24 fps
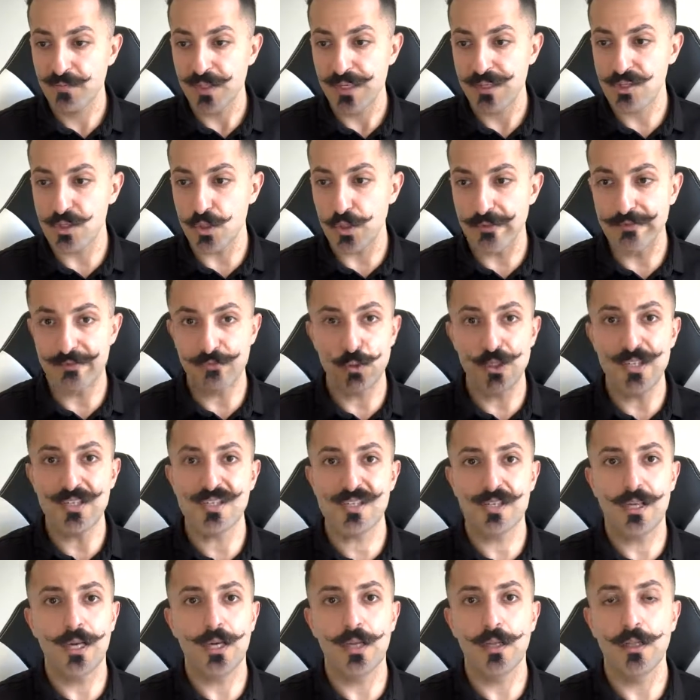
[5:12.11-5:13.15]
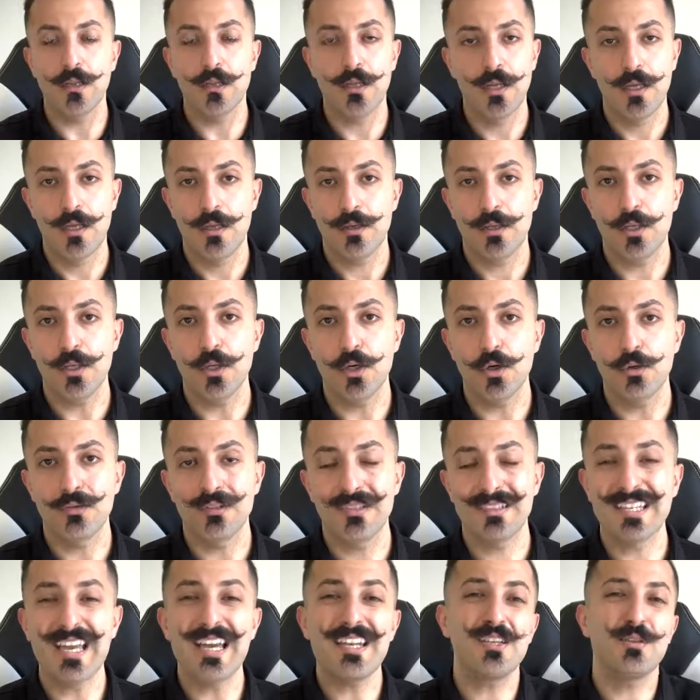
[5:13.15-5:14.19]
So if we sell,
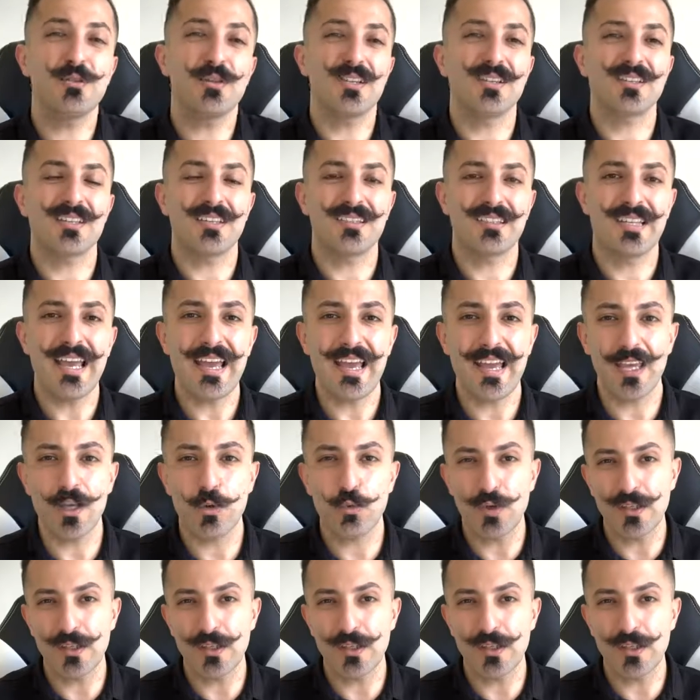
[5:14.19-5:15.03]
10 units a day,